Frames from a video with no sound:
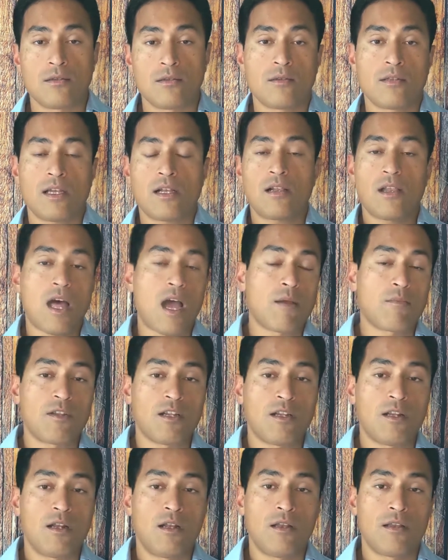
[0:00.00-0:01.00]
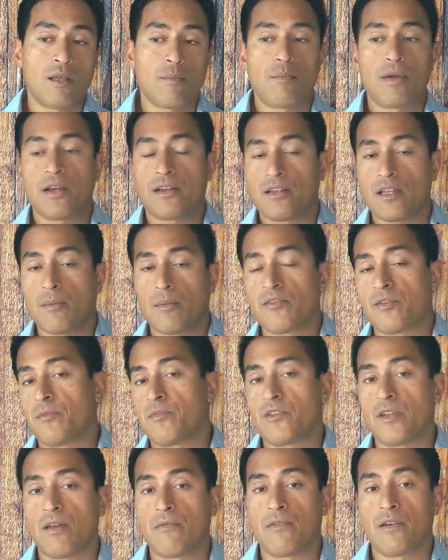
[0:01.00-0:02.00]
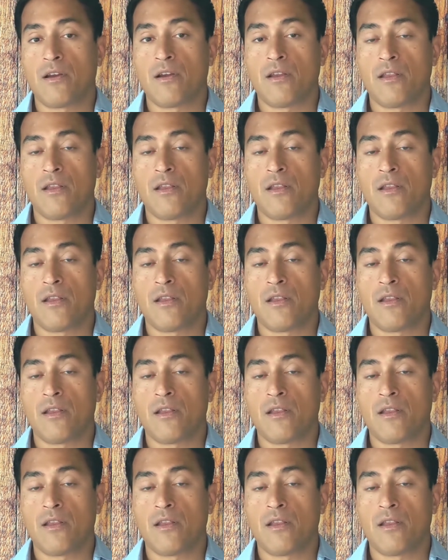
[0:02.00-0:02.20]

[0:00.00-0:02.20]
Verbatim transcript: they climbed a little, they picked up some stuff here